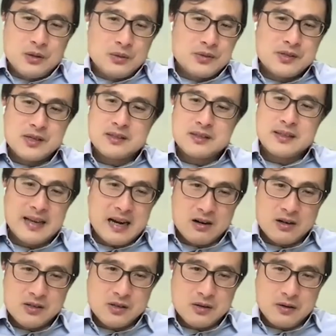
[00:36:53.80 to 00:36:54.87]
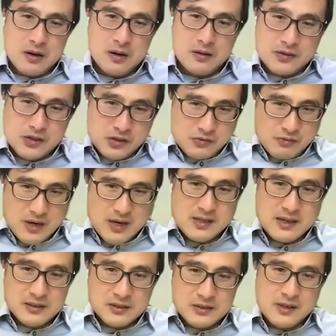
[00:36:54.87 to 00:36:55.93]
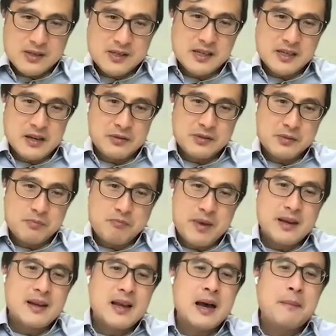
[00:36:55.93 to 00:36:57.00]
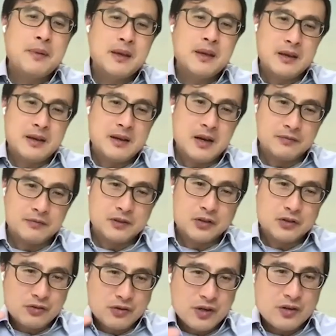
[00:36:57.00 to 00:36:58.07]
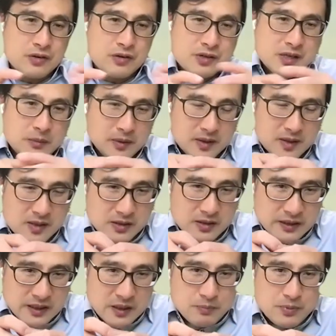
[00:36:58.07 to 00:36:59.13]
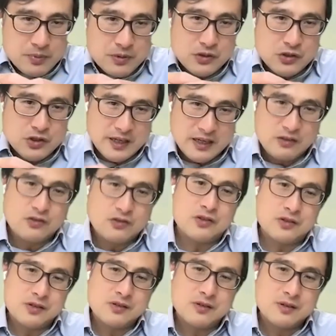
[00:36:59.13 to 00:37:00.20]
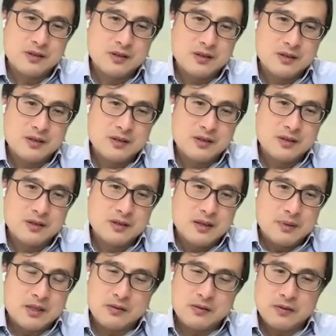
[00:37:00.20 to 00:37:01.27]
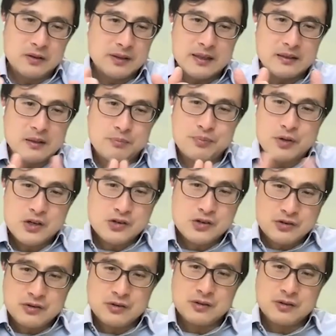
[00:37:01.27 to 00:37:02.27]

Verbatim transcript: 16 hours of stress onto the cells may not be enough to trigger some of these deeper changes. Because if you look at